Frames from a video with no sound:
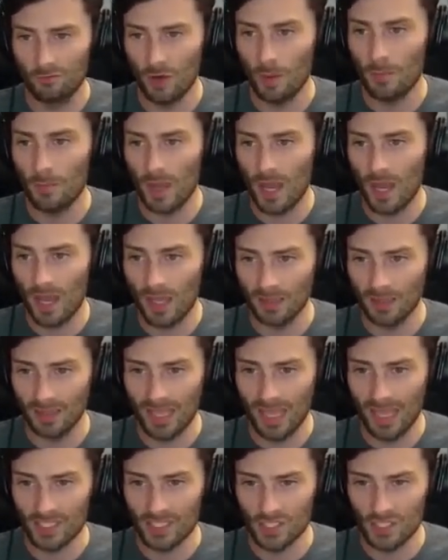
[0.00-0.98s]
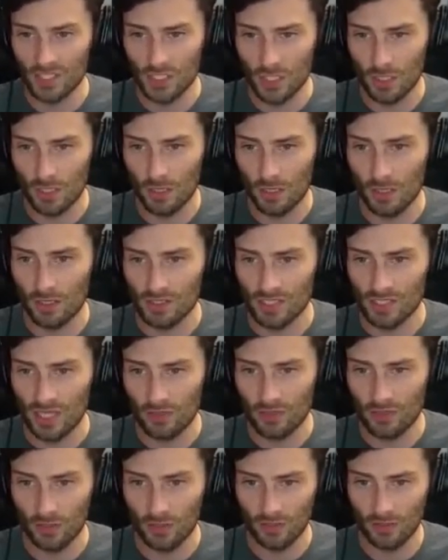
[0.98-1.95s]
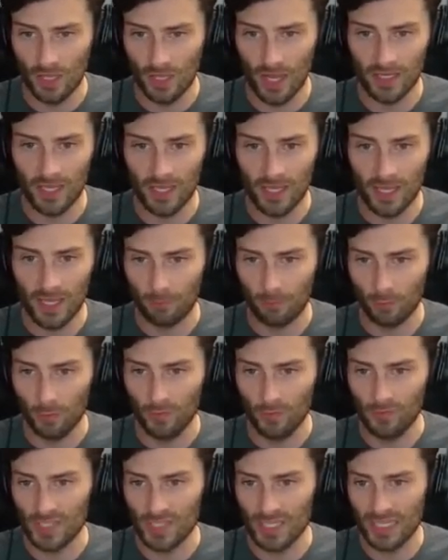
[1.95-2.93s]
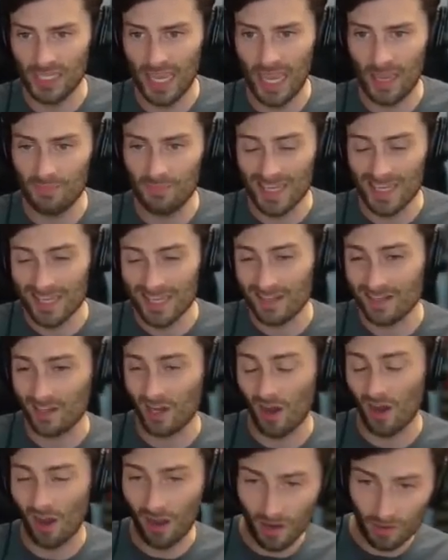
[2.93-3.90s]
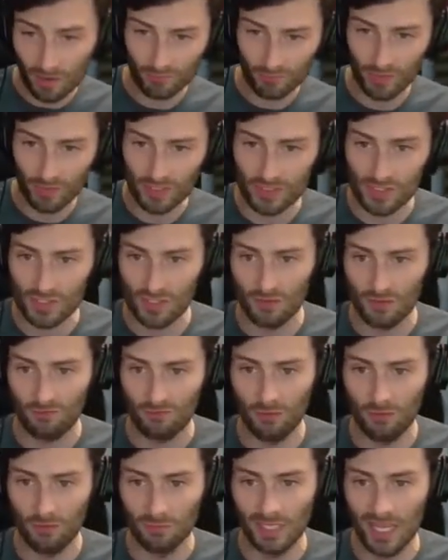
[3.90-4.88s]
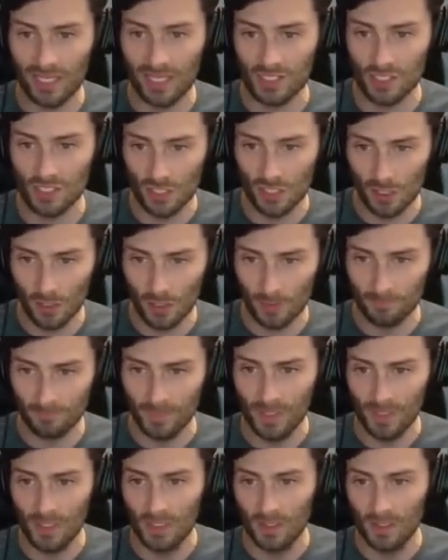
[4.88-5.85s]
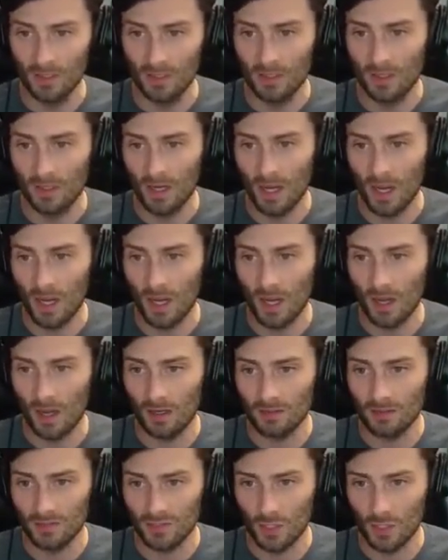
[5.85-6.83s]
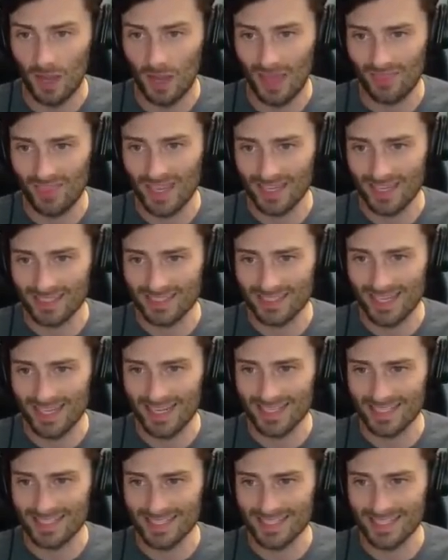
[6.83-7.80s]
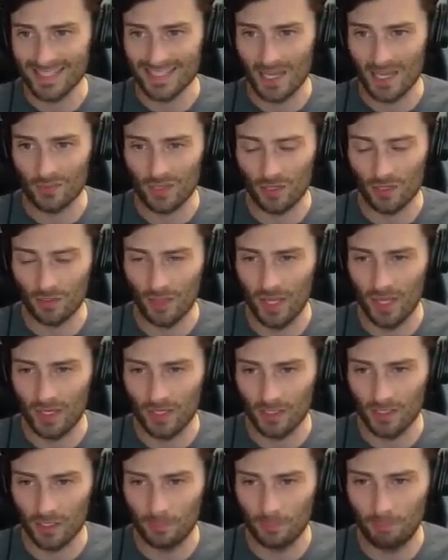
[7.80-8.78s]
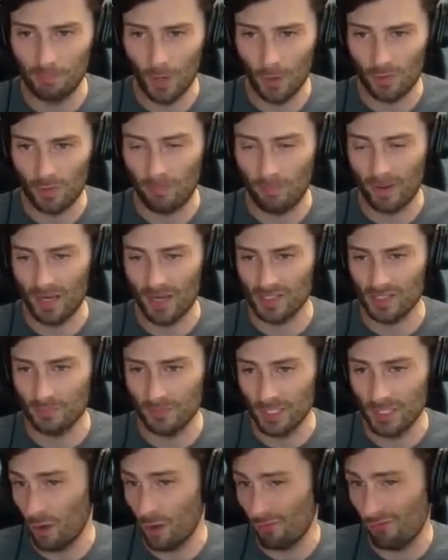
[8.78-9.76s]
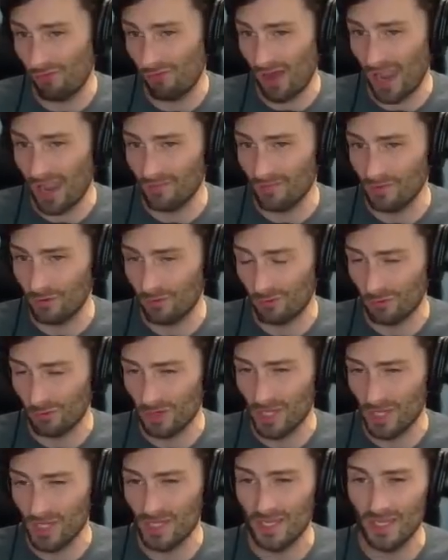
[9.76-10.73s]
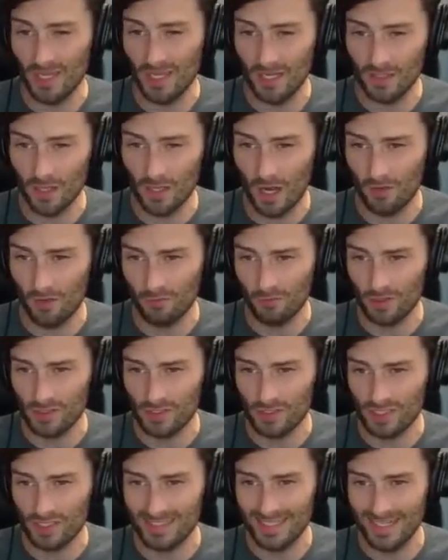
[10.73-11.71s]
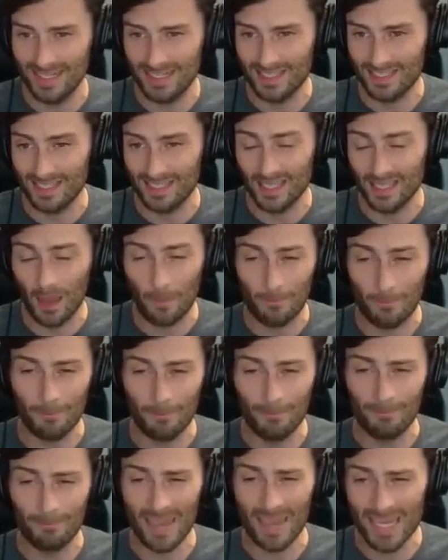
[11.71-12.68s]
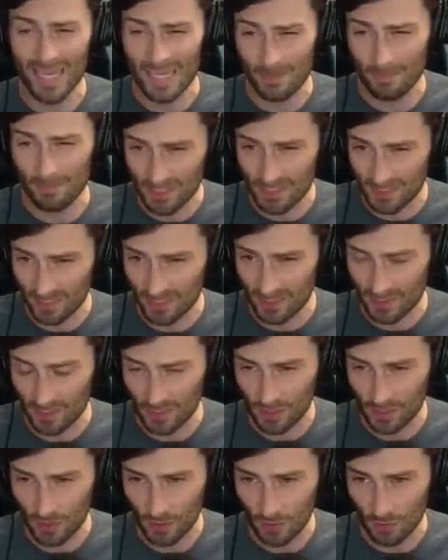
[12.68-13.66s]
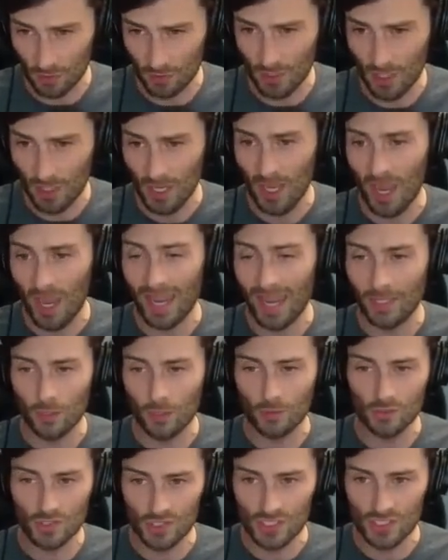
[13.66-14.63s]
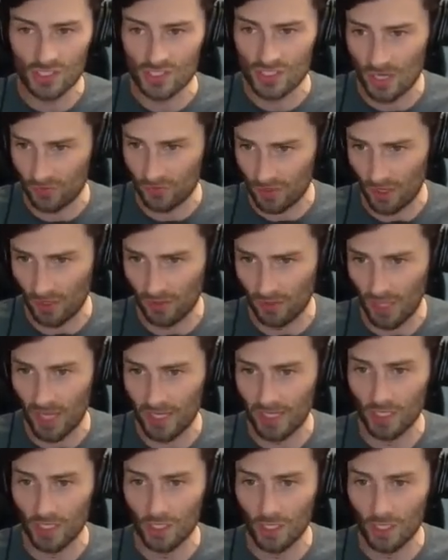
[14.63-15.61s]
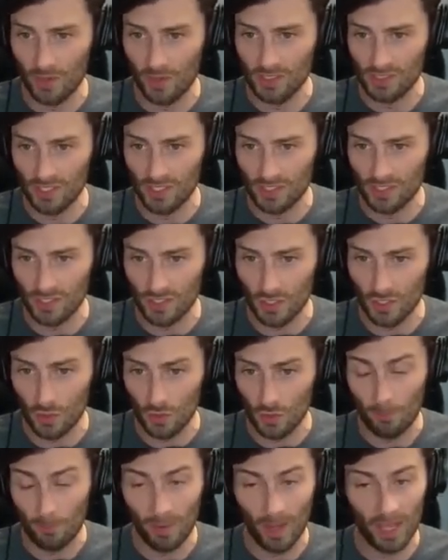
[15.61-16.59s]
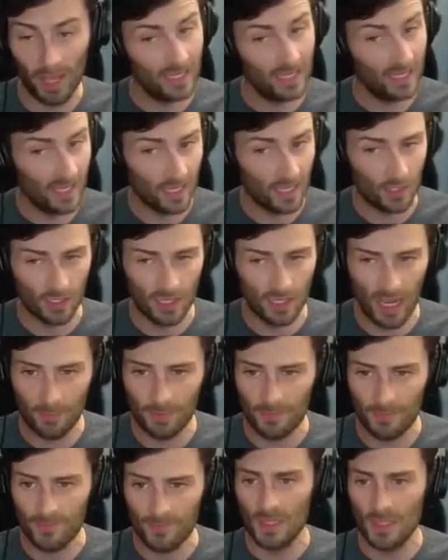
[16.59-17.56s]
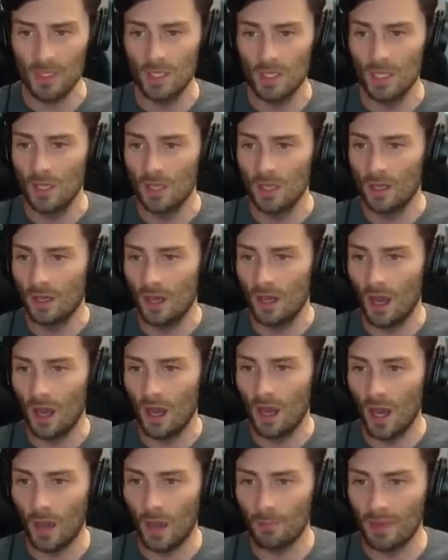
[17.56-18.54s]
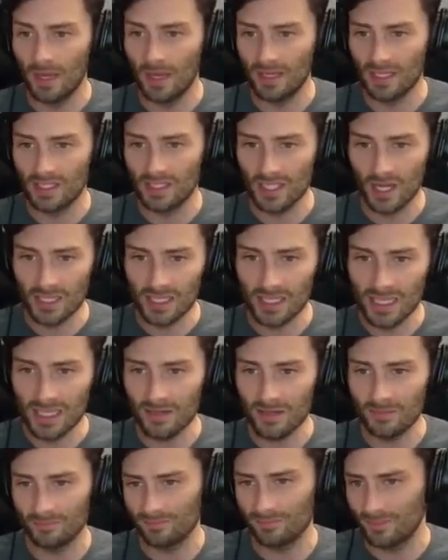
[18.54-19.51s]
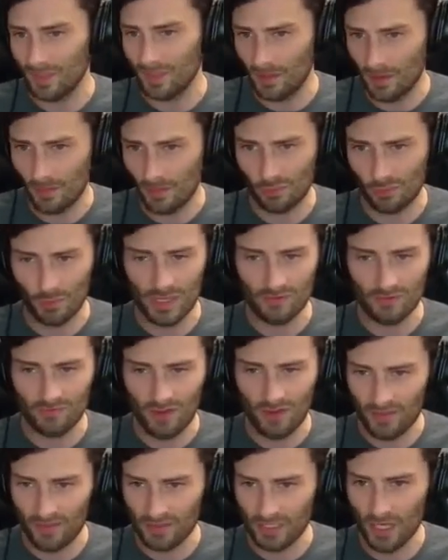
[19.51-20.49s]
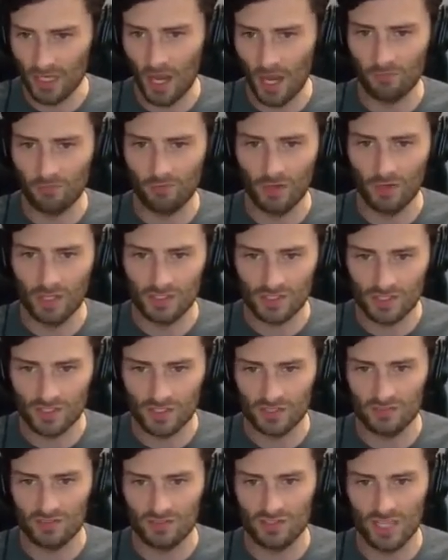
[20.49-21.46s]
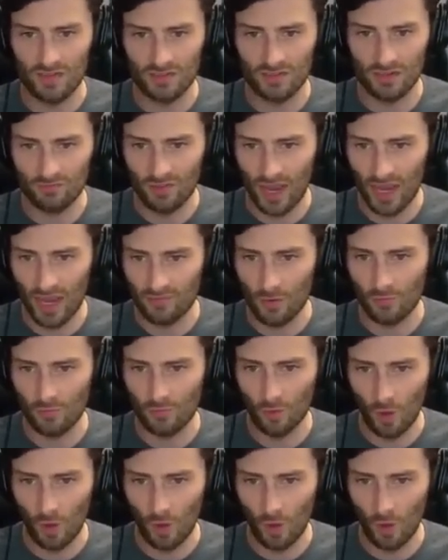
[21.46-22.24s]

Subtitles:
from last year. South Carolina improves a game in conference from last year. So I think Tennessee, South Carolina could both possibly go 5-3 in conference. Tennessee maybe 6-2. I don't see South Carolina going 6-2, but it could happen. Kentucky 3-5 in conference, 7-5